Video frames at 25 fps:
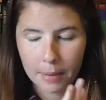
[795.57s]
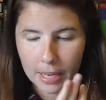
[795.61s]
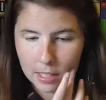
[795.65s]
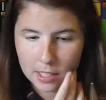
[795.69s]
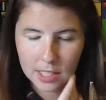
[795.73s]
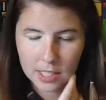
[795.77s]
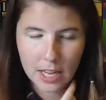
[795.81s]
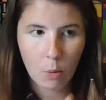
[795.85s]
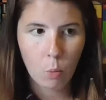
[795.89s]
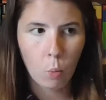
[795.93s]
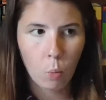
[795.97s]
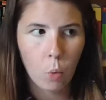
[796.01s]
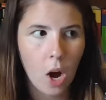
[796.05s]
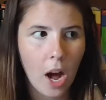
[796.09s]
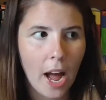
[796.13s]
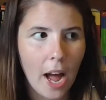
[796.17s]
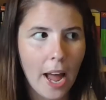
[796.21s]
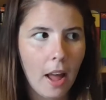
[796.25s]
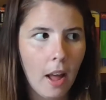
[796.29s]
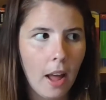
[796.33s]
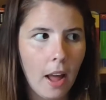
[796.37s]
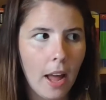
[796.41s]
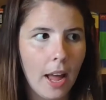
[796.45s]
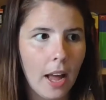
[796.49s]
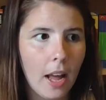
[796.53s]
It's a
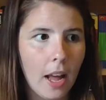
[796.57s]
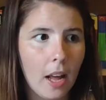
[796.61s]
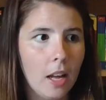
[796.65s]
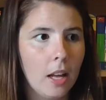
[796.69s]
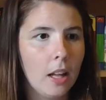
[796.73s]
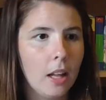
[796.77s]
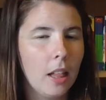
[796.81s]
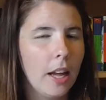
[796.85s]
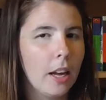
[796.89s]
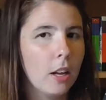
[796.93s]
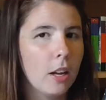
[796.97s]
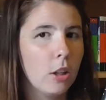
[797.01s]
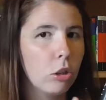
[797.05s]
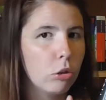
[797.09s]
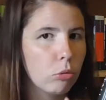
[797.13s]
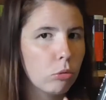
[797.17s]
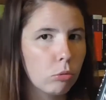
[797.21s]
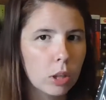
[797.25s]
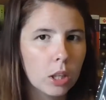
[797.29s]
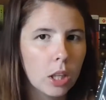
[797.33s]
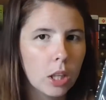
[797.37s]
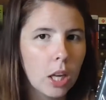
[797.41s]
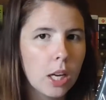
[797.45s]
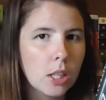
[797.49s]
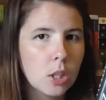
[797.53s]
YA like
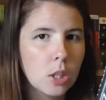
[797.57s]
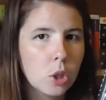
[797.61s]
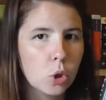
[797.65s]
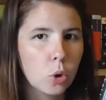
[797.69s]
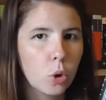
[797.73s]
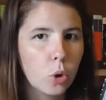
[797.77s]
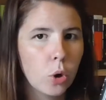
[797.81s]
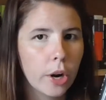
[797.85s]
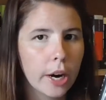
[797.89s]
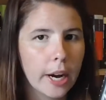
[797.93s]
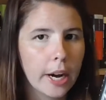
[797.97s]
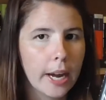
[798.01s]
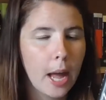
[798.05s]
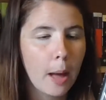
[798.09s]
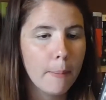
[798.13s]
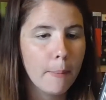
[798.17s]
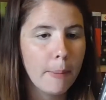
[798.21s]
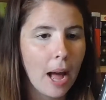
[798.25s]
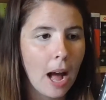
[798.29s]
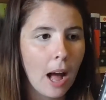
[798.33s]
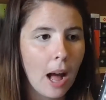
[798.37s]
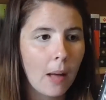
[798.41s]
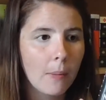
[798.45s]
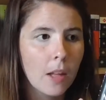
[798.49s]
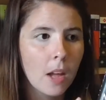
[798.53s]
thriller story
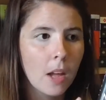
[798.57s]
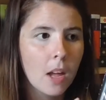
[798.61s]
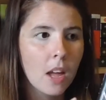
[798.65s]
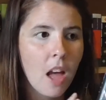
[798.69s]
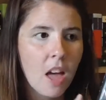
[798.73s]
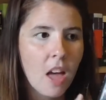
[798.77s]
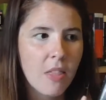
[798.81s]
about